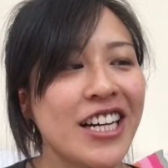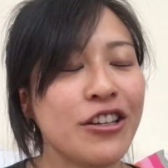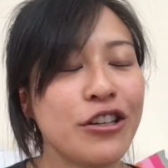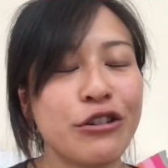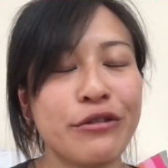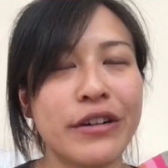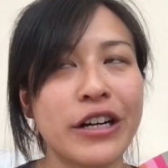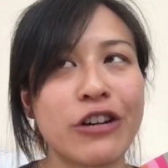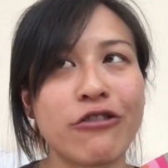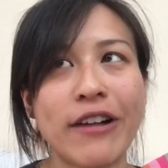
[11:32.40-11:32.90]

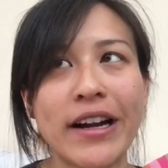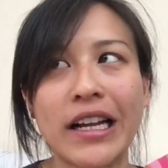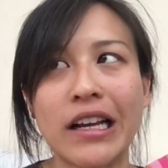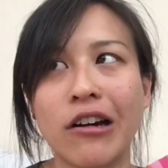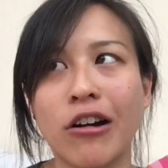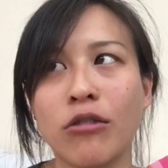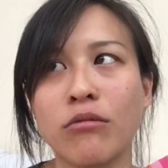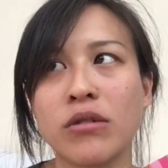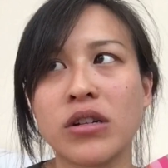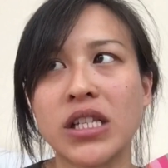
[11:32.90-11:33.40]
you regret it
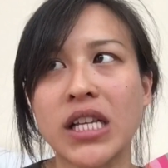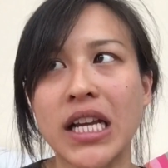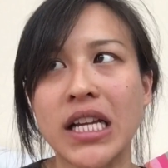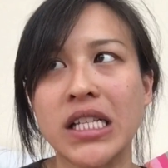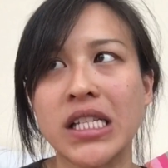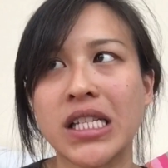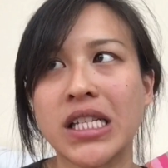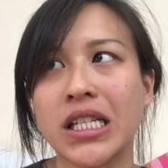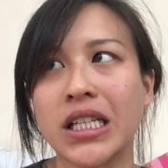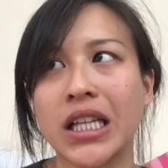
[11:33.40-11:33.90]
almost
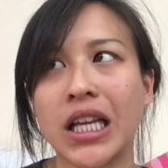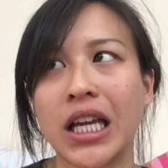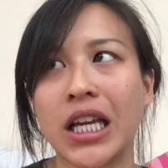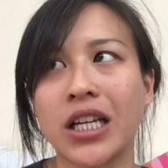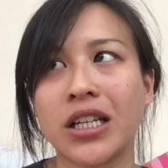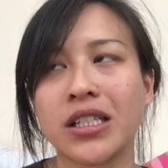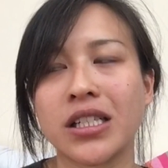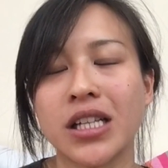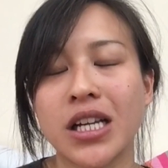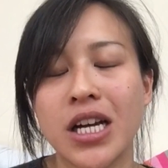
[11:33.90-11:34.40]
instantly,
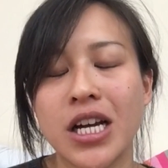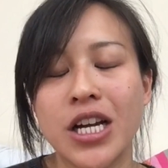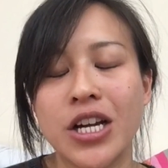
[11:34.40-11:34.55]
because